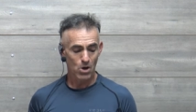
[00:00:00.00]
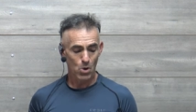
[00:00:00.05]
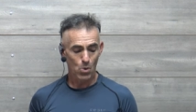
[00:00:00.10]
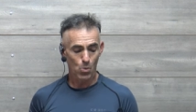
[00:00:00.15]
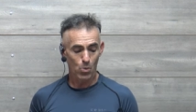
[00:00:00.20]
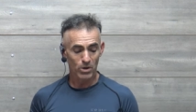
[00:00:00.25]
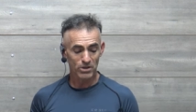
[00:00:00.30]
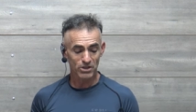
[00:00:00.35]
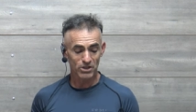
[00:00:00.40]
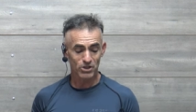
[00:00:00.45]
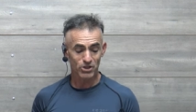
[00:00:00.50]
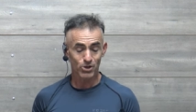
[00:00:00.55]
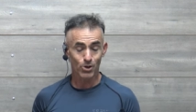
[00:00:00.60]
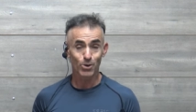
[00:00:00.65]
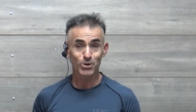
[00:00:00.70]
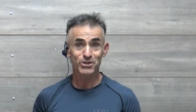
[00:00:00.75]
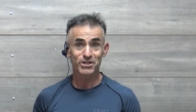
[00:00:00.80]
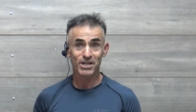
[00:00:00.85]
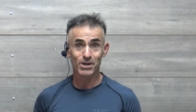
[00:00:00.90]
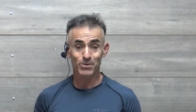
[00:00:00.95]
was
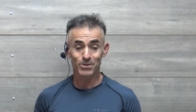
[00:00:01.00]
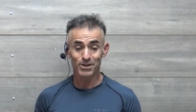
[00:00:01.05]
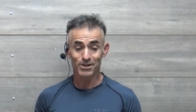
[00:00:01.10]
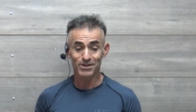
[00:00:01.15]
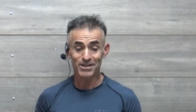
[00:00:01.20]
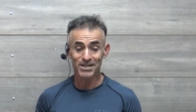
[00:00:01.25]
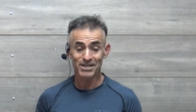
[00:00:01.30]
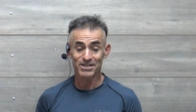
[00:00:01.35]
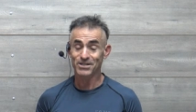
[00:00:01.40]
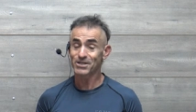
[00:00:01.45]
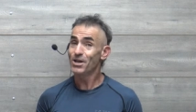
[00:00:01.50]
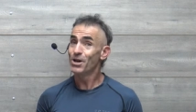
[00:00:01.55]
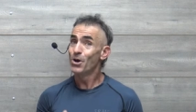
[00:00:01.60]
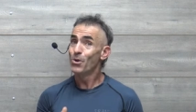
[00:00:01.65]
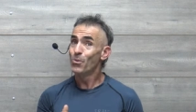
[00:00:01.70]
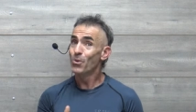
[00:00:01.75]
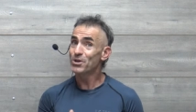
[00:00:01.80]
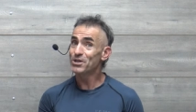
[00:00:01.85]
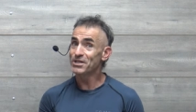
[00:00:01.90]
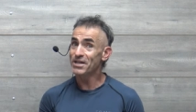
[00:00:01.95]
associated with the least,
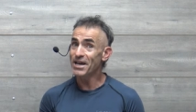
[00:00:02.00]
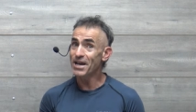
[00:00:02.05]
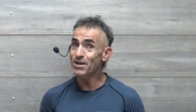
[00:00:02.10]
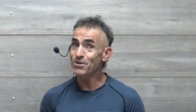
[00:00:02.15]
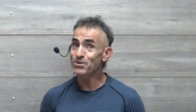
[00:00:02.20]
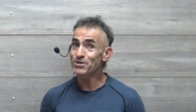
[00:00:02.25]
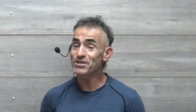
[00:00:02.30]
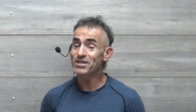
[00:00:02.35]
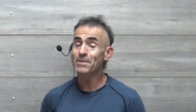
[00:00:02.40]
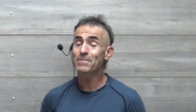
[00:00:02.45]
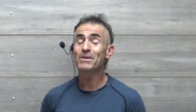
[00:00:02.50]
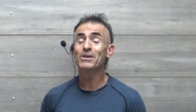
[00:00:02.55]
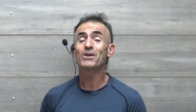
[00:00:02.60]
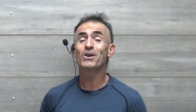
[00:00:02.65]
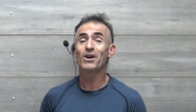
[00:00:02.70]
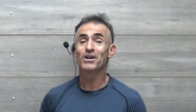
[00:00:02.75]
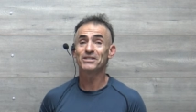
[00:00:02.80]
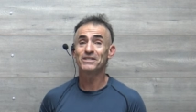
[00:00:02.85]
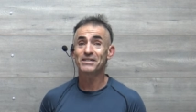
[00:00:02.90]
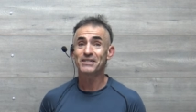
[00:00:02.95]
which is interesting
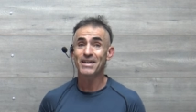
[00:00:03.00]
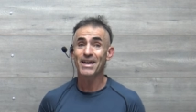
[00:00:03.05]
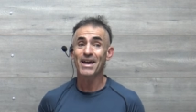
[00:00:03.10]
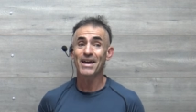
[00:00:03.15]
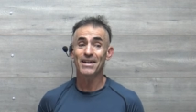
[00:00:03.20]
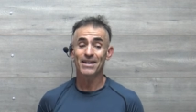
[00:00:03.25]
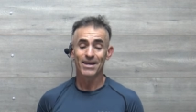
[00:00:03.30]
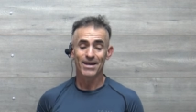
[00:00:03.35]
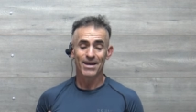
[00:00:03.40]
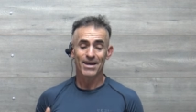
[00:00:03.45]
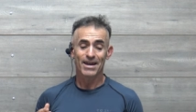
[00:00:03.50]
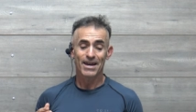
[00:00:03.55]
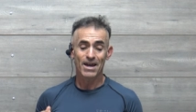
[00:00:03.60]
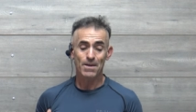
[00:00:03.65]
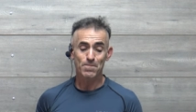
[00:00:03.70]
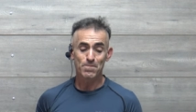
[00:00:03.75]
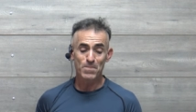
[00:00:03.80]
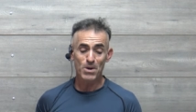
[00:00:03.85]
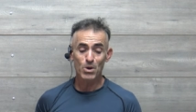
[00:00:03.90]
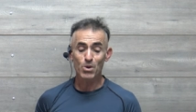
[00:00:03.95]
because, again,
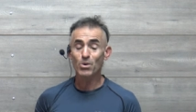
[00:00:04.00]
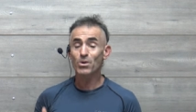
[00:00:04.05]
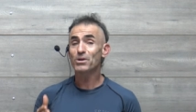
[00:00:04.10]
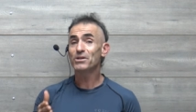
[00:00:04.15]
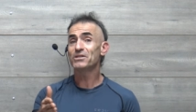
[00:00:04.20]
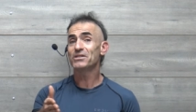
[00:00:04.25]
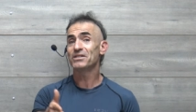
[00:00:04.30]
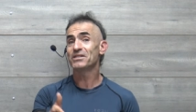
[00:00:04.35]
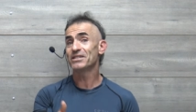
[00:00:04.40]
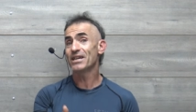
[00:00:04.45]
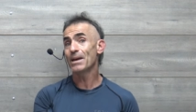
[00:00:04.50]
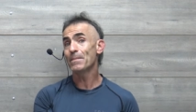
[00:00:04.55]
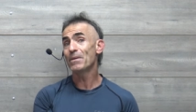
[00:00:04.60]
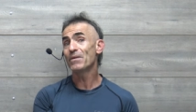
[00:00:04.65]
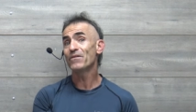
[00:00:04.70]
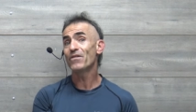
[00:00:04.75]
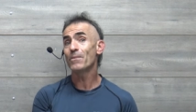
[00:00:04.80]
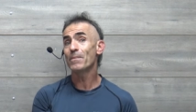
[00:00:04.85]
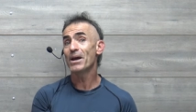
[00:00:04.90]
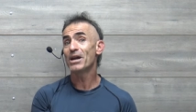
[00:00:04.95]
it mirrors the same
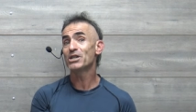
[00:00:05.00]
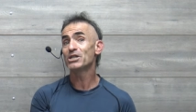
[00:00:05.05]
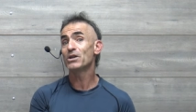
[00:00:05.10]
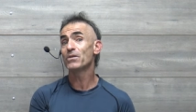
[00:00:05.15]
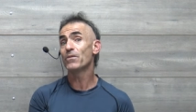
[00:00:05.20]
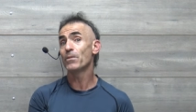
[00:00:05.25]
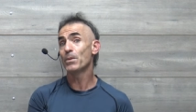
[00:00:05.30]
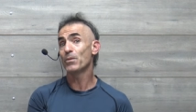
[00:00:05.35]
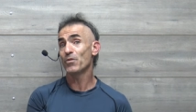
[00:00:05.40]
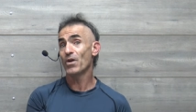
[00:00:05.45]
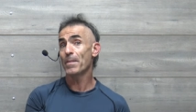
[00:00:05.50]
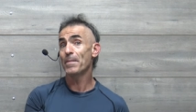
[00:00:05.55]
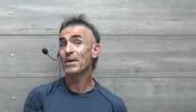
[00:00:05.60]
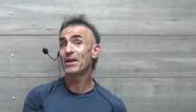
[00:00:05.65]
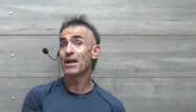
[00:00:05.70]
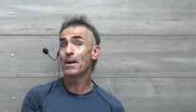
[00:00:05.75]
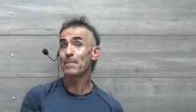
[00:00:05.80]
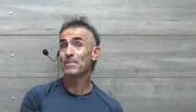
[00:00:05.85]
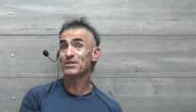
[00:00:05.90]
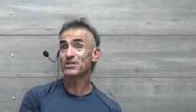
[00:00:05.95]
information from the
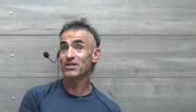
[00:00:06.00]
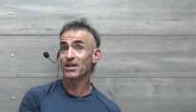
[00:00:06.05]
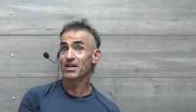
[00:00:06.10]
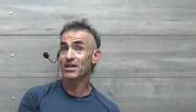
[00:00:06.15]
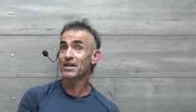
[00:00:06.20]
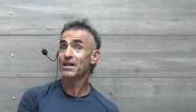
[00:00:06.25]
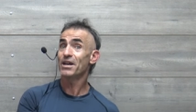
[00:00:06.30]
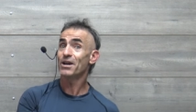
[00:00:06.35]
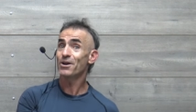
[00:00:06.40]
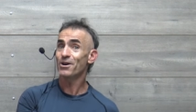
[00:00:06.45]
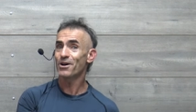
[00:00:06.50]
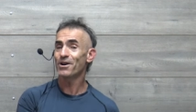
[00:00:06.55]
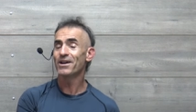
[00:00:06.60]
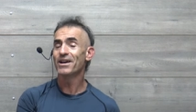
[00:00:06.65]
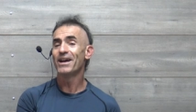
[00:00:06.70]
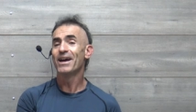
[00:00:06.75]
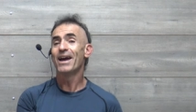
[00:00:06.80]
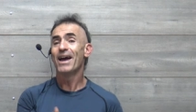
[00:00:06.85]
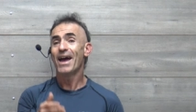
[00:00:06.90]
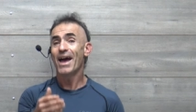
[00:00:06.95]
Framingham study here
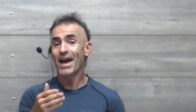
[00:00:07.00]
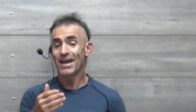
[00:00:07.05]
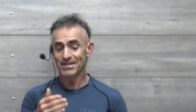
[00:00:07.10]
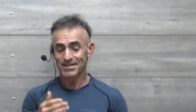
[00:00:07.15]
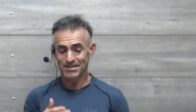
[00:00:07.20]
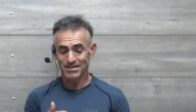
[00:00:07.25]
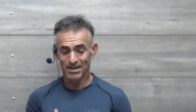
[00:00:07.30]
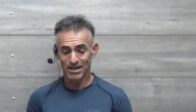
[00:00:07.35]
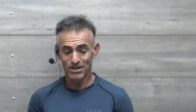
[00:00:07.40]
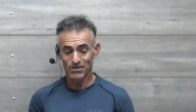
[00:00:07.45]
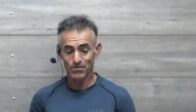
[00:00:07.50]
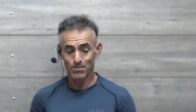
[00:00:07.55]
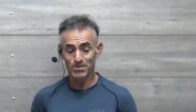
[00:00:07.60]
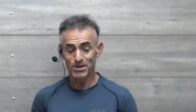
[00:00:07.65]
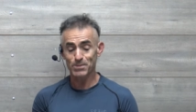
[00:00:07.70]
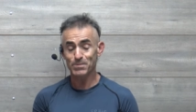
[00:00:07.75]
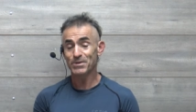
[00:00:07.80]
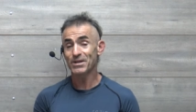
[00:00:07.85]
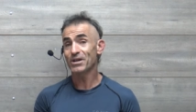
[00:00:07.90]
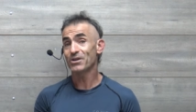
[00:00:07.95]
as it does from
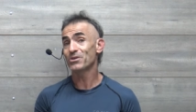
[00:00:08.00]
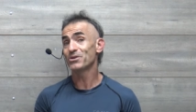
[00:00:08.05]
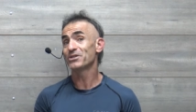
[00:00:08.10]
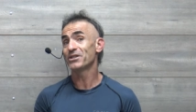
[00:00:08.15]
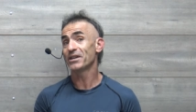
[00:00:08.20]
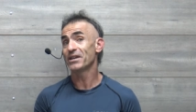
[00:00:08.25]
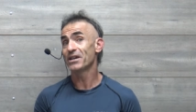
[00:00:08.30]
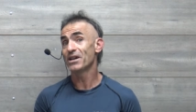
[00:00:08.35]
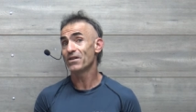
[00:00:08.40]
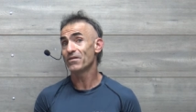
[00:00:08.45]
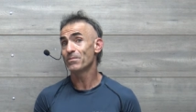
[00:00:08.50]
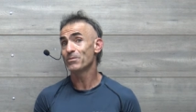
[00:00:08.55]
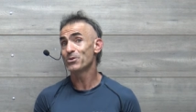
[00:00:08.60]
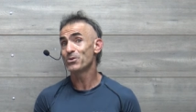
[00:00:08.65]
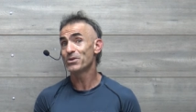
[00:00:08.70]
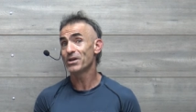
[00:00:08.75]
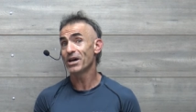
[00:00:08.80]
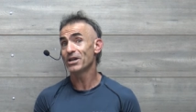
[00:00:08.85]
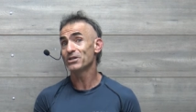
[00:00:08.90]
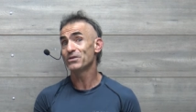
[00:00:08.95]
this particular study here from
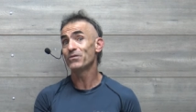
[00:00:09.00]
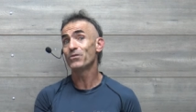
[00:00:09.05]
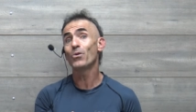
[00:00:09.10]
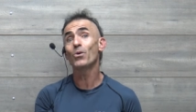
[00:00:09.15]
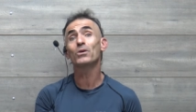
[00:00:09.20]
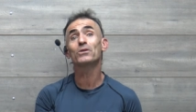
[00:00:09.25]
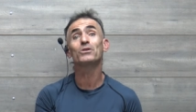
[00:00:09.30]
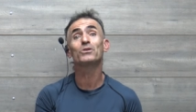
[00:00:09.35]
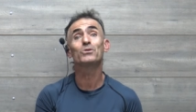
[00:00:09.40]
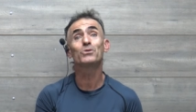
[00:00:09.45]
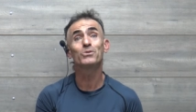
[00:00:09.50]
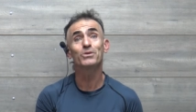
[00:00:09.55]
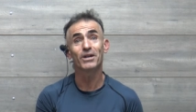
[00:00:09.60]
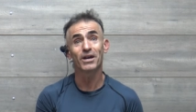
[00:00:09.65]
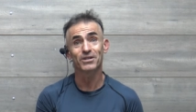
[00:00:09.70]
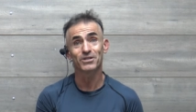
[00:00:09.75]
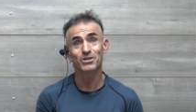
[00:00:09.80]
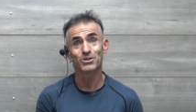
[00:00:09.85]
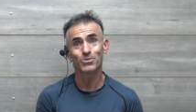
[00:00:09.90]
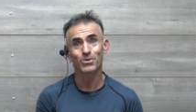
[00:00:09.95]
2004 to
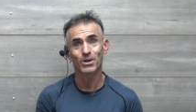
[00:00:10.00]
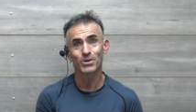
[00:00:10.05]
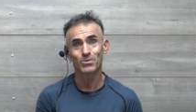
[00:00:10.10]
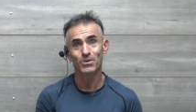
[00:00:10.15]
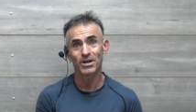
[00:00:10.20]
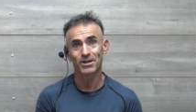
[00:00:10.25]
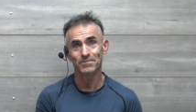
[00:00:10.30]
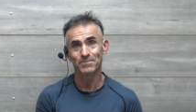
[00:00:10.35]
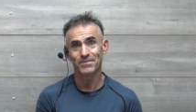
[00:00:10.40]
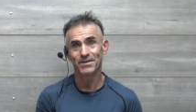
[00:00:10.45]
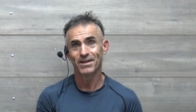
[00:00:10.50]
2021.